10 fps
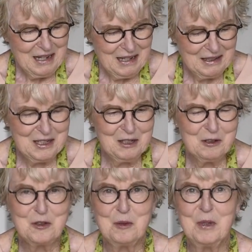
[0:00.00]
And
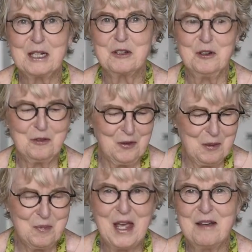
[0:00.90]
here's the picture
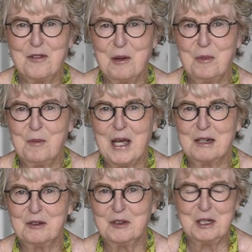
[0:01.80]
from the
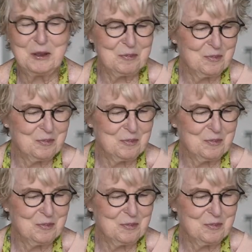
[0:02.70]
magazine.